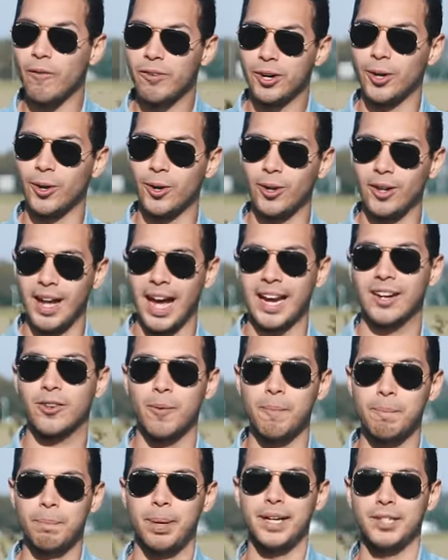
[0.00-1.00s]
overall, and
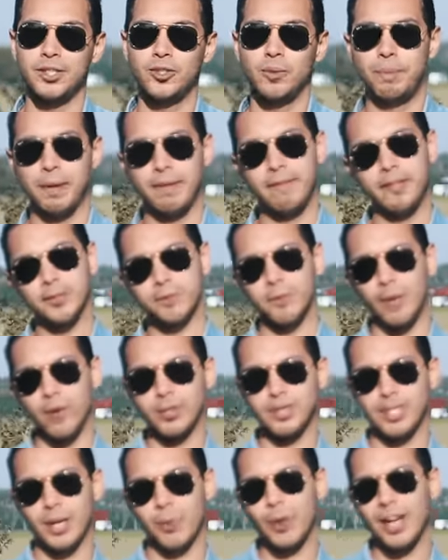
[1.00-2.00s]
compared to previous
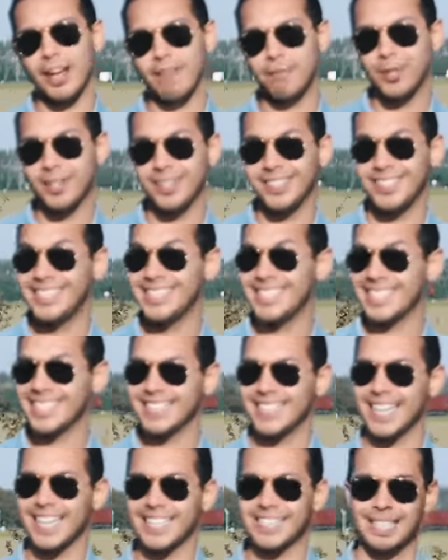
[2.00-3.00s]
phones that we have done this
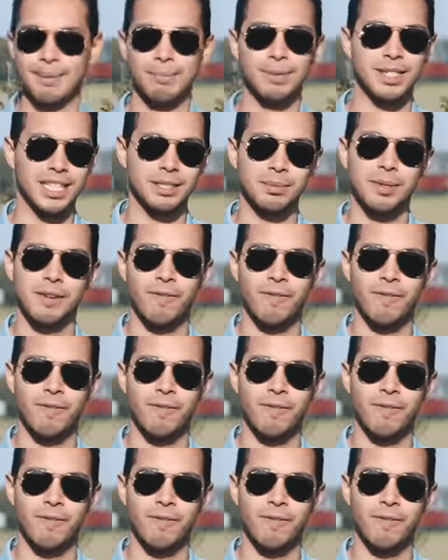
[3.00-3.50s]
exact same test